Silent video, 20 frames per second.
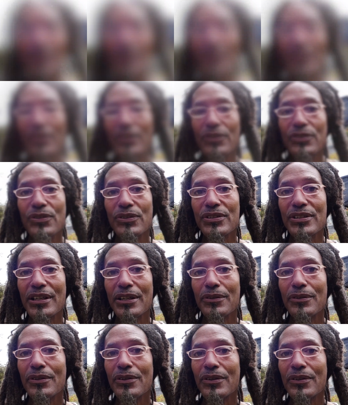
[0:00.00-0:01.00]
This was
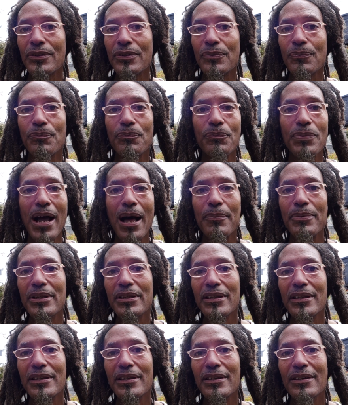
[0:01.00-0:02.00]
probably
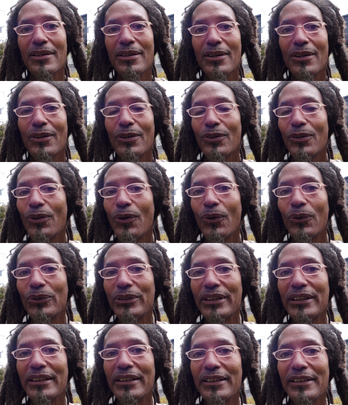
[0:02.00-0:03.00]

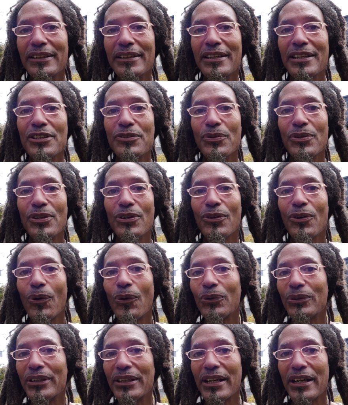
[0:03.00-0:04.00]
these were the
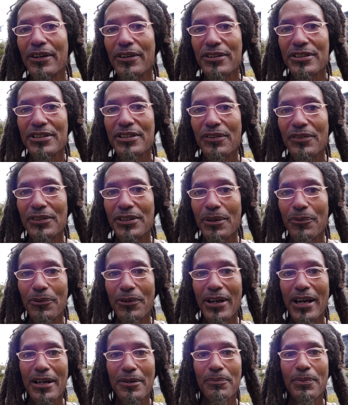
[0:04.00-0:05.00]
golden eras of the
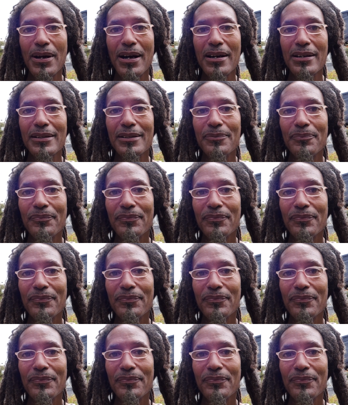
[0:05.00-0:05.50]
Democratic Party.